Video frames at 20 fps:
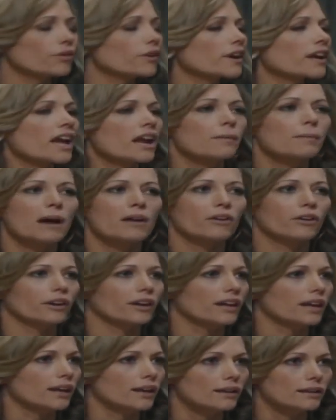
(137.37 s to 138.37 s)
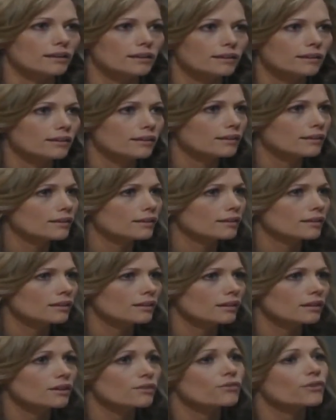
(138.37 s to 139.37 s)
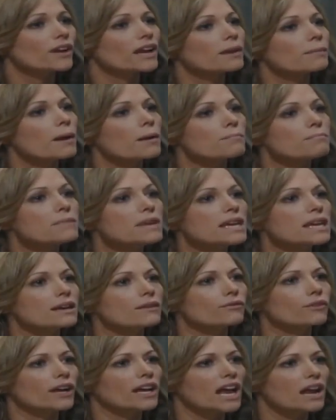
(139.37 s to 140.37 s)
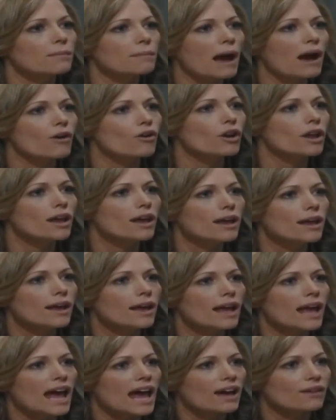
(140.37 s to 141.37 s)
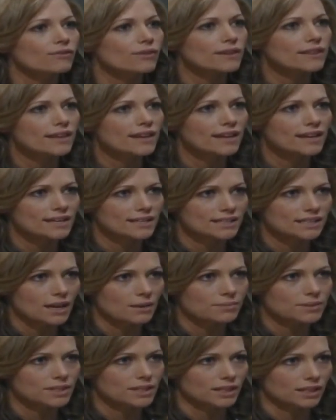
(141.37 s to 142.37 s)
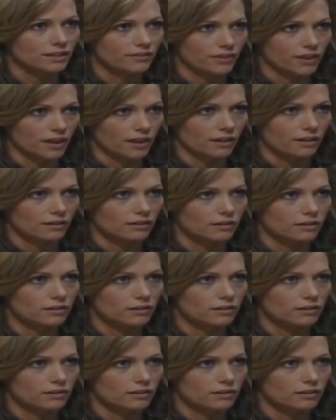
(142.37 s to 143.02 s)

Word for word: Forget about her kid. Right? Forget about me. Forget about everything except Olivia.